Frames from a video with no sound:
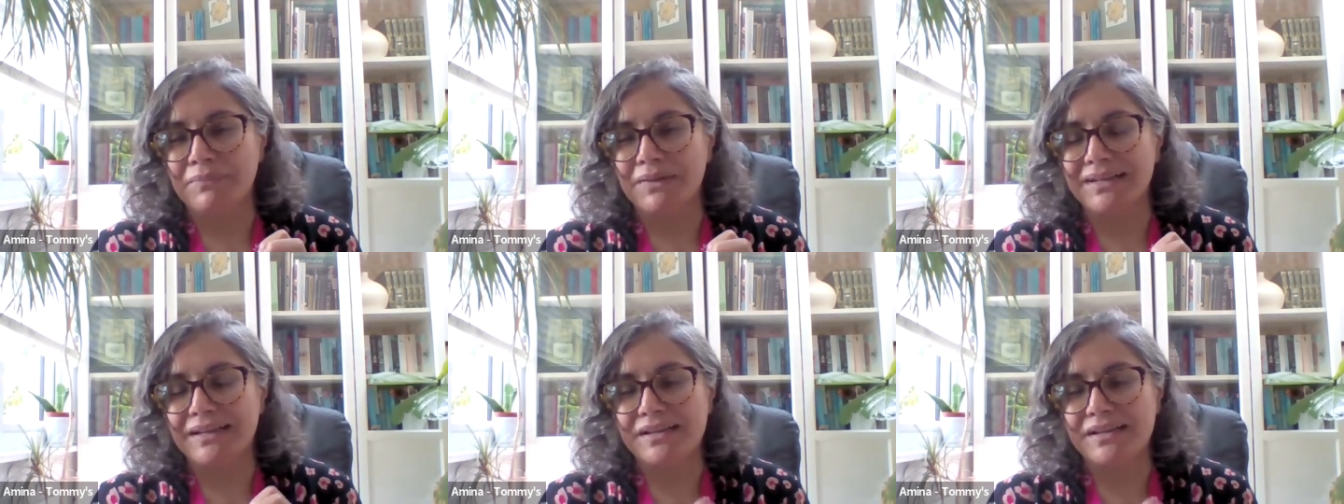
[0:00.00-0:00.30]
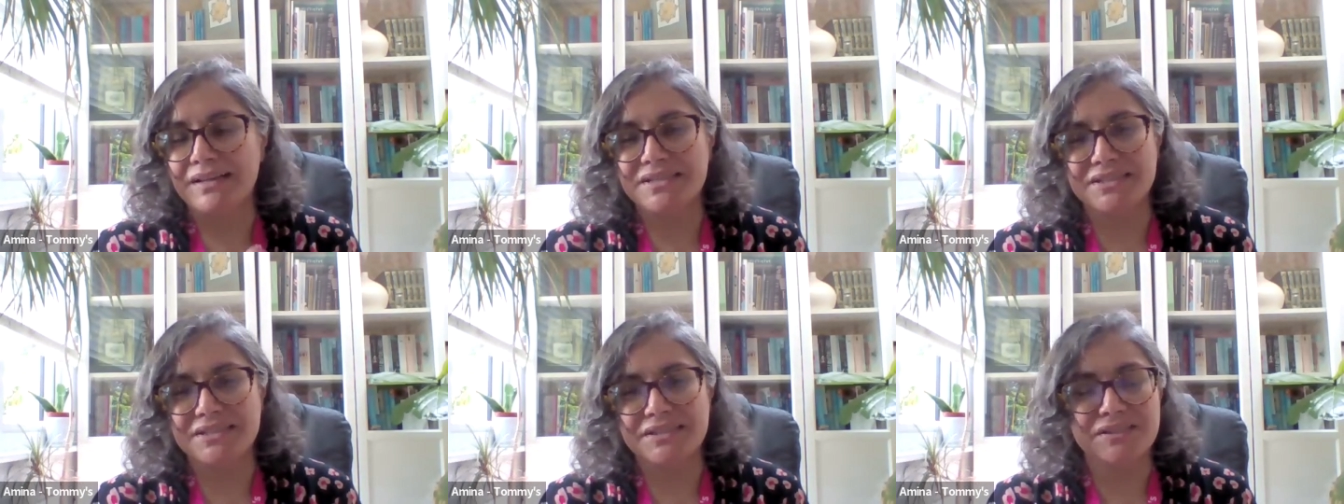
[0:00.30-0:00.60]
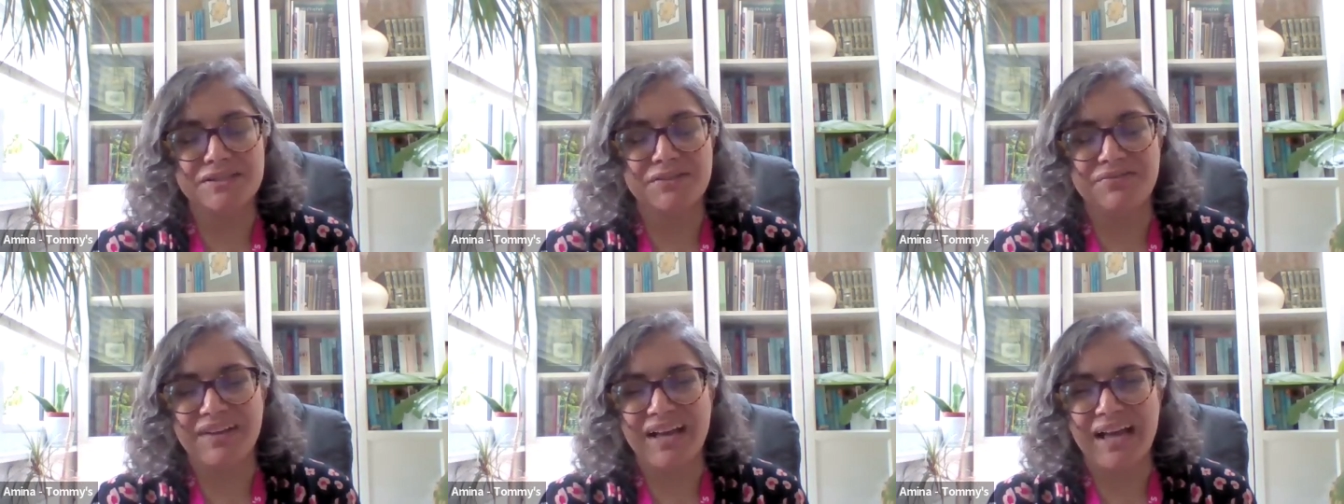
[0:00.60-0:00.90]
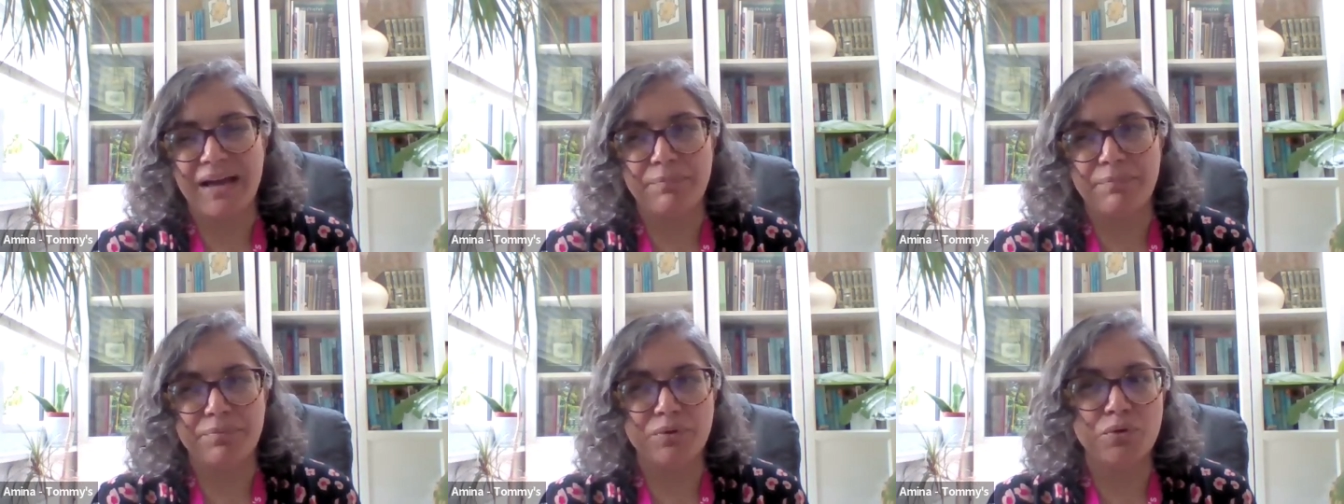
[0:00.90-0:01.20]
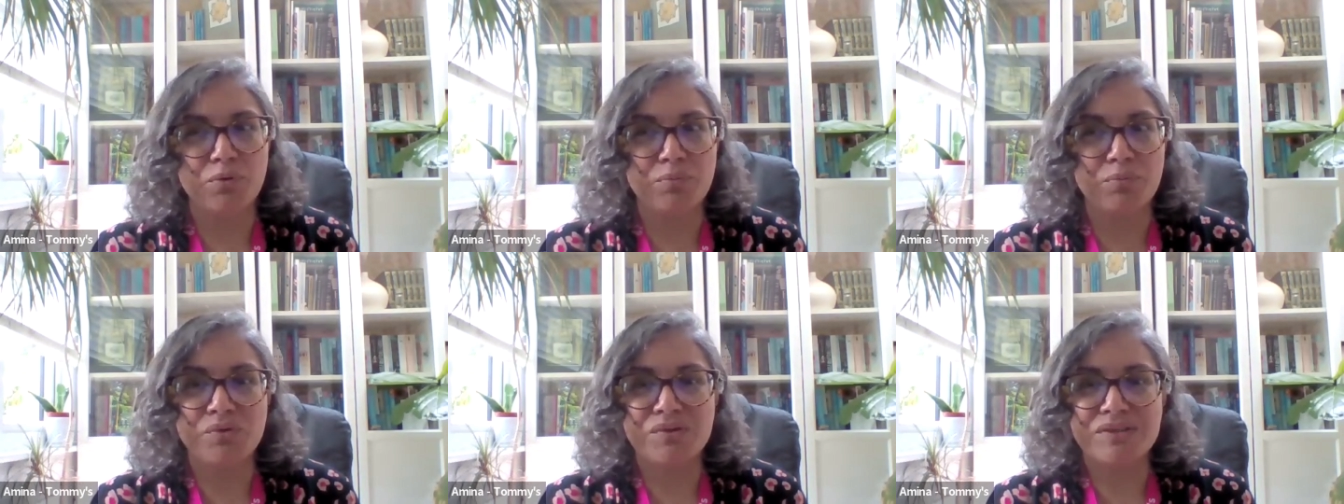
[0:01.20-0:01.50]
clusters of
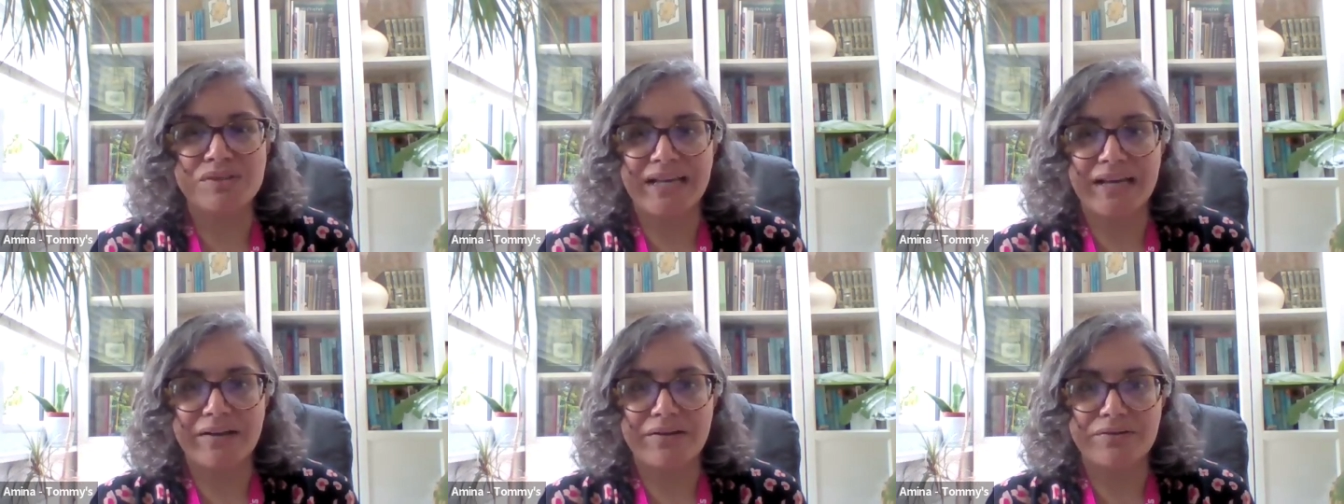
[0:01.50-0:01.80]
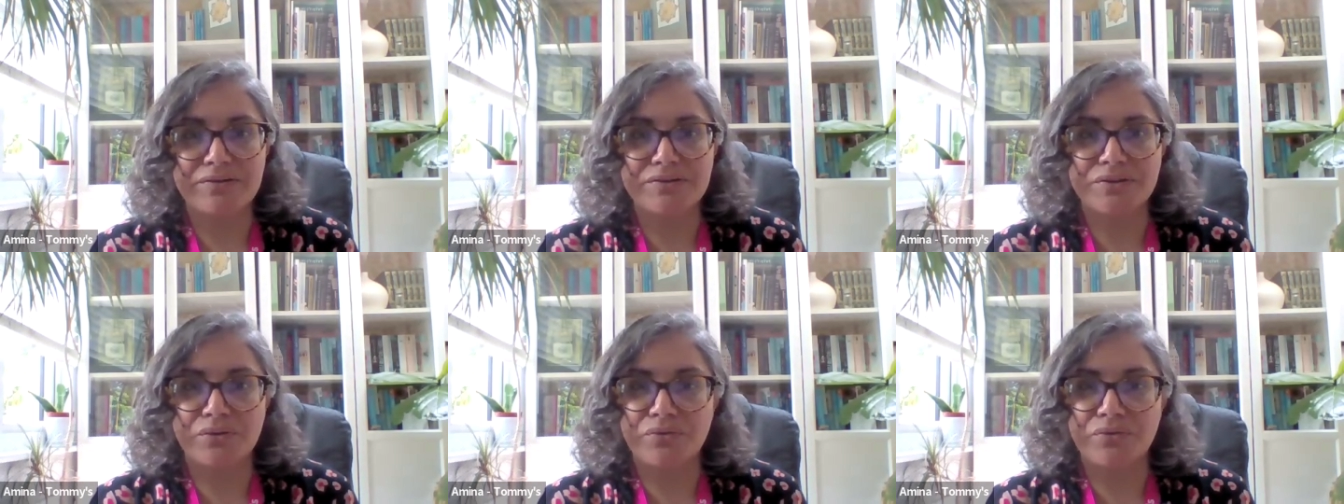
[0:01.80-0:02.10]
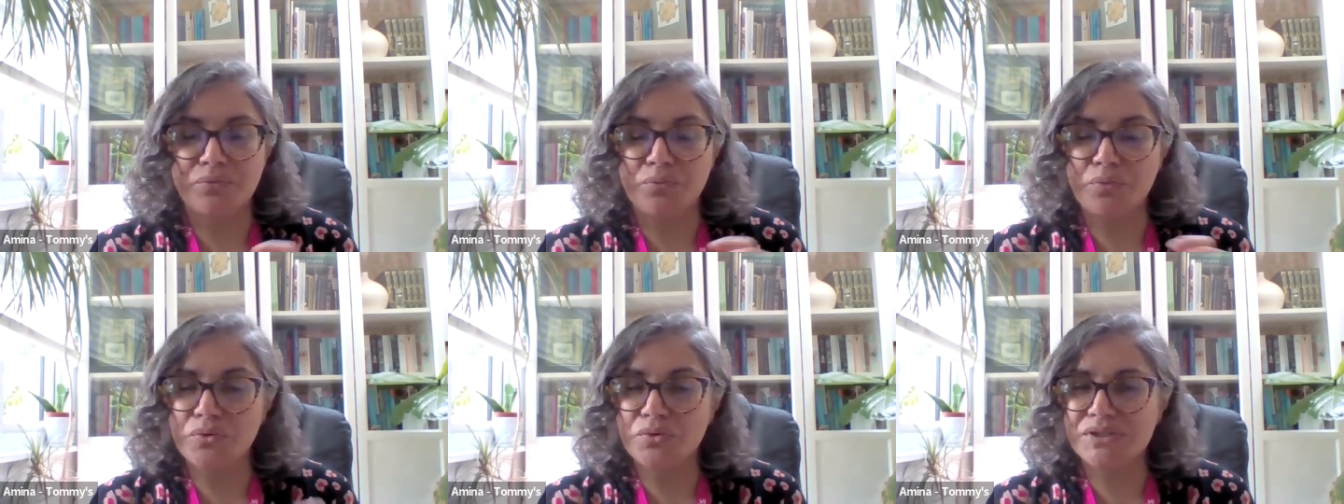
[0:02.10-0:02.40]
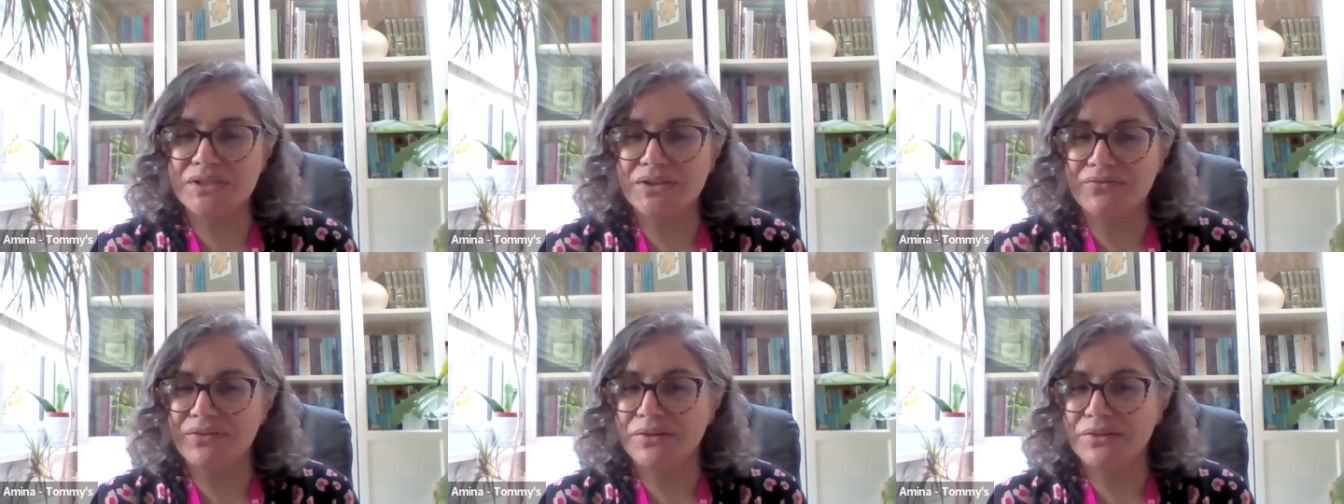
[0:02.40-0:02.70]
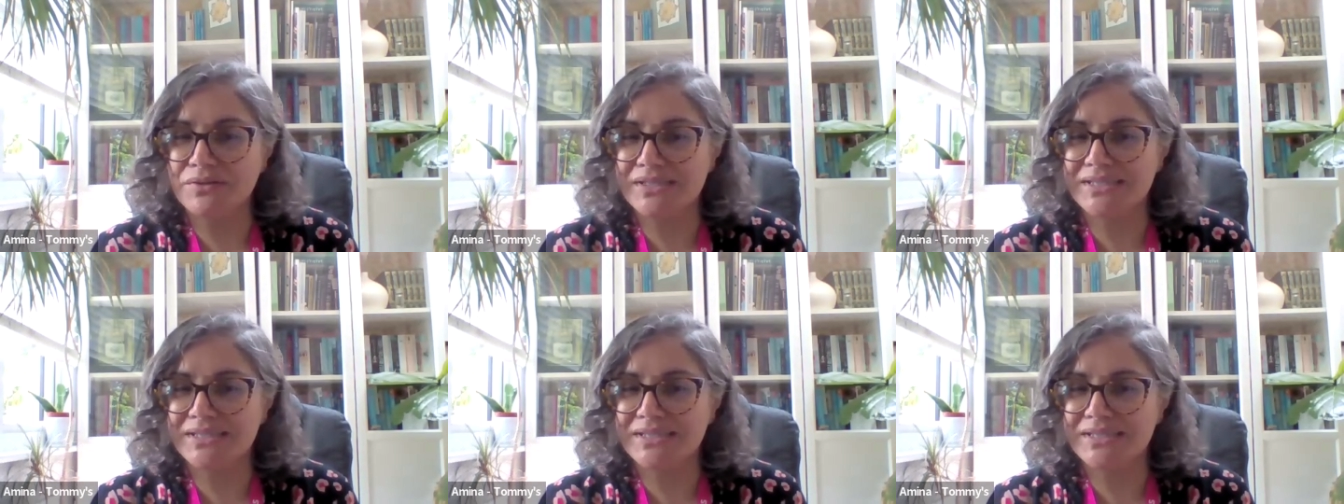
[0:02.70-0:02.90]
abnormal cells or water-filled